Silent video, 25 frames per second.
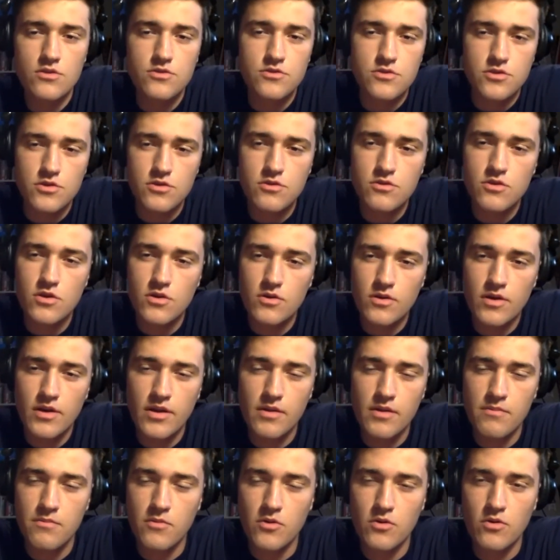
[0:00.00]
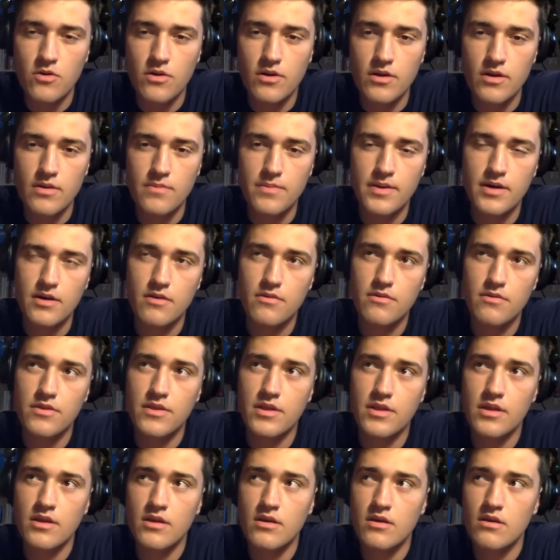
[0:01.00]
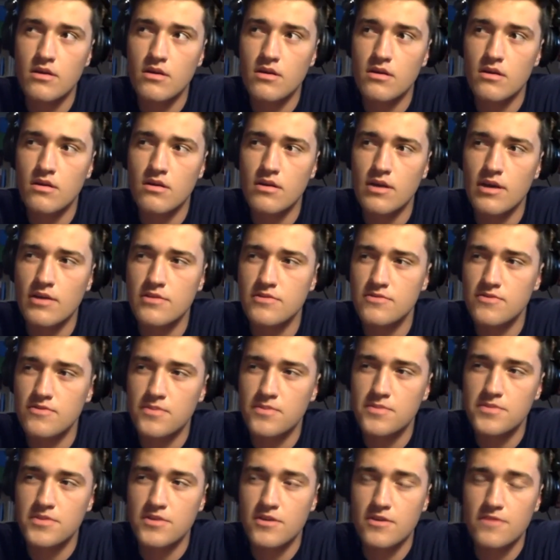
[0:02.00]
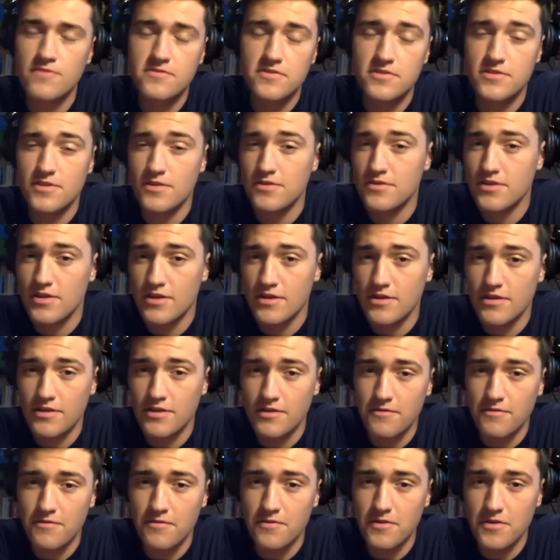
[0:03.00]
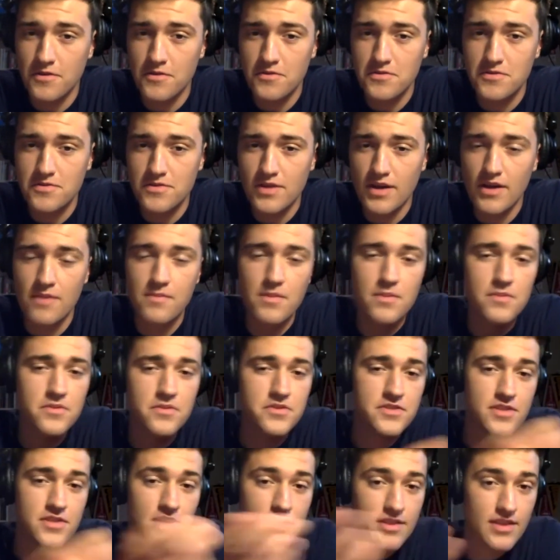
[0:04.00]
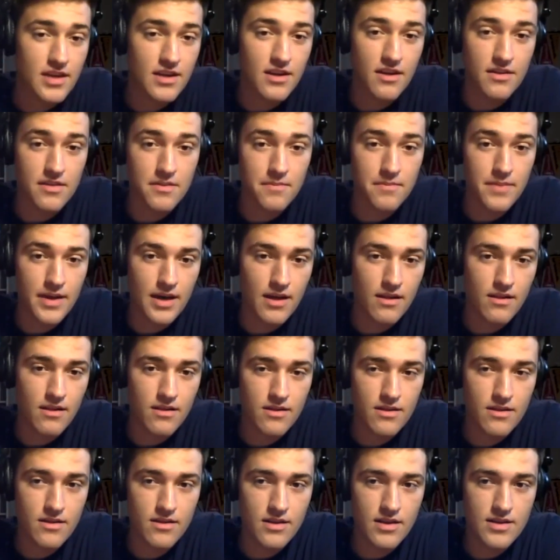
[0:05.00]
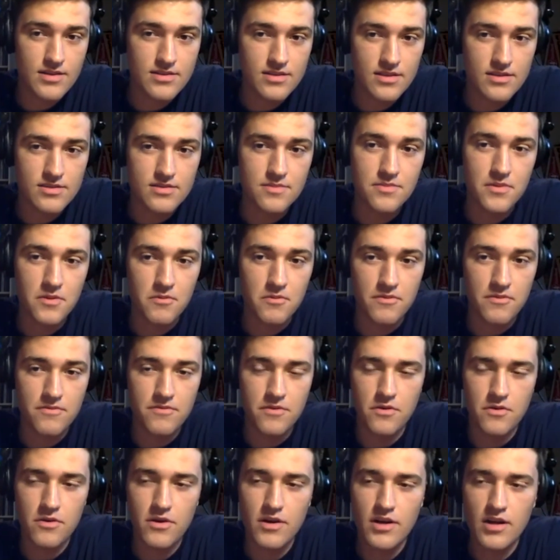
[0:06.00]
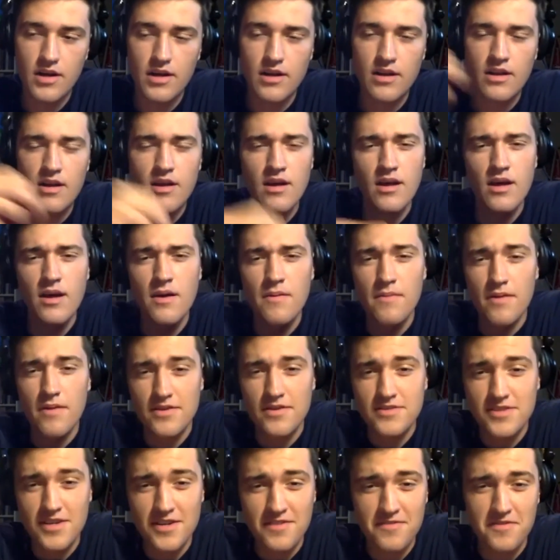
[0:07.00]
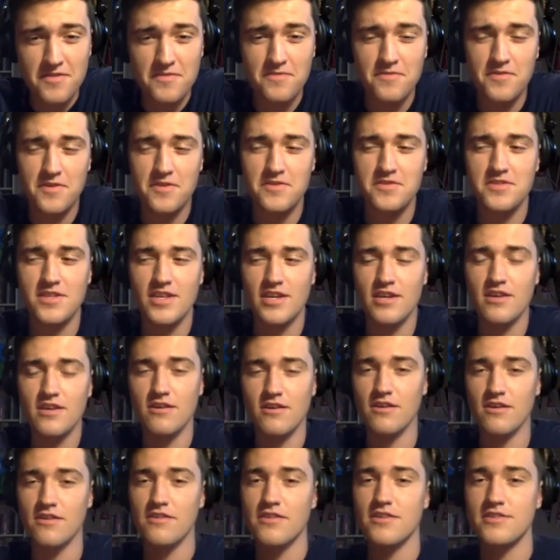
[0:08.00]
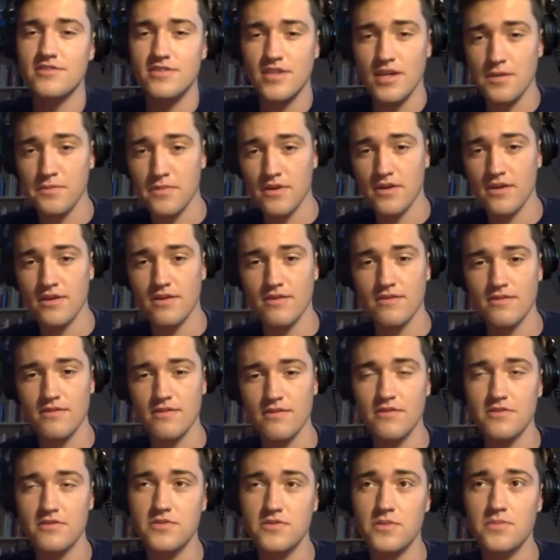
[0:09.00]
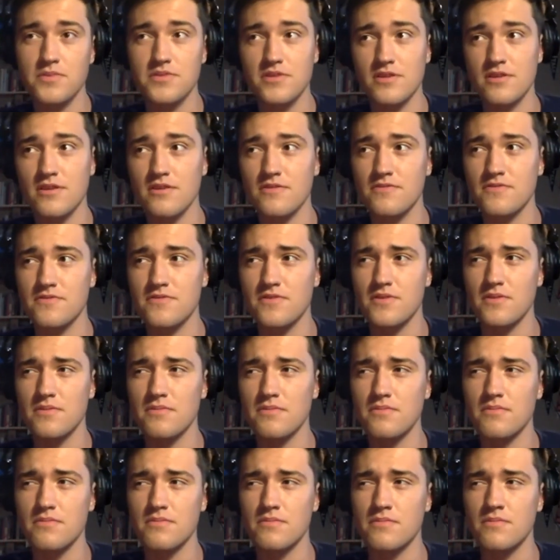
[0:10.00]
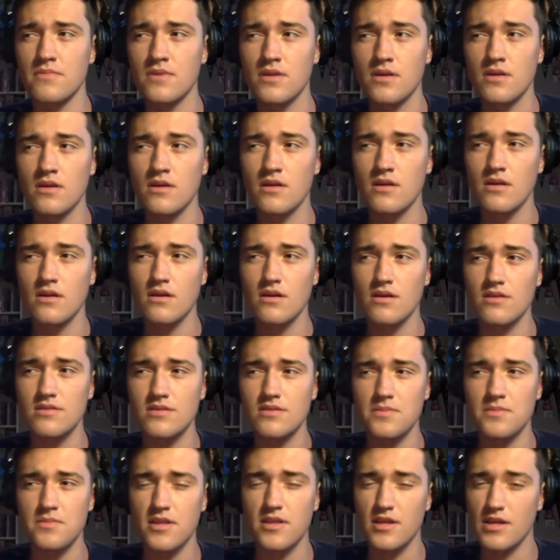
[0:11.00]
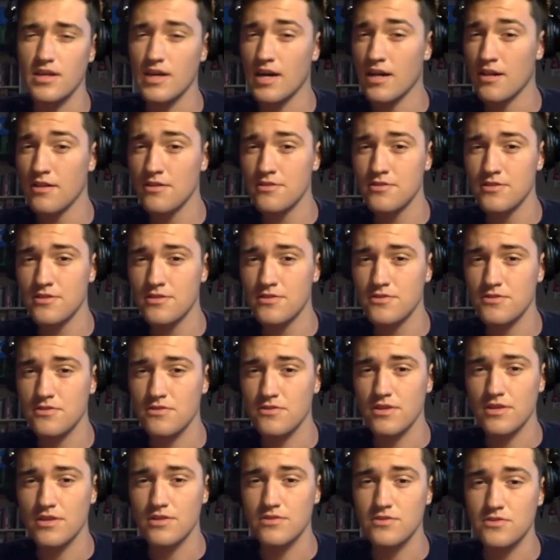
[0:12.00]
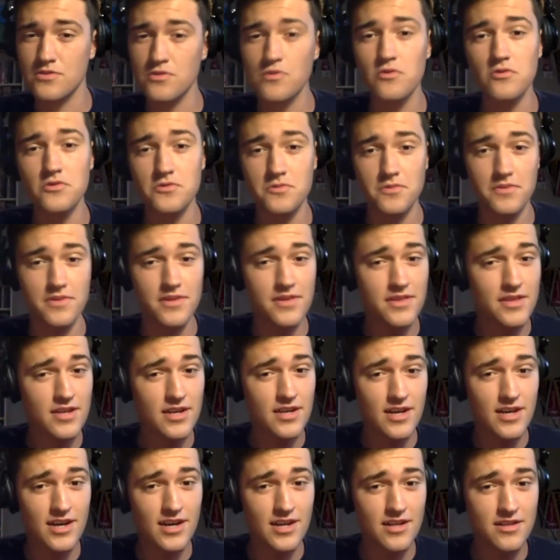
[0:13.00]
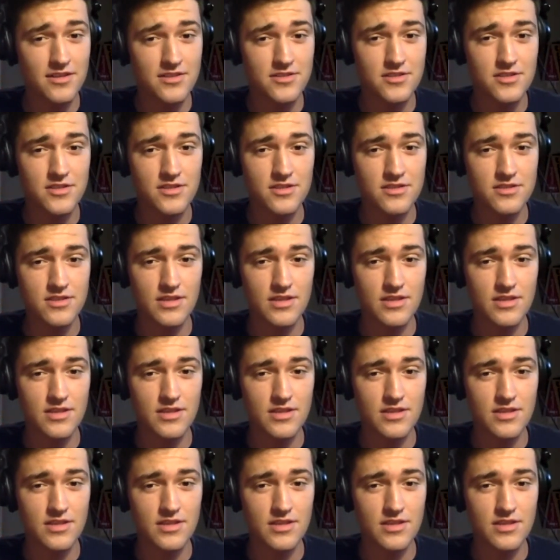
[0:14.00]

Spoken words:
Do you know any more about the House of Representatives? Because I was kind of confused. I remember seeing that on the ballot as like something we voted on. But I was kind of confused. Like, are these representatives from some of the colleges or like schools within the colleges?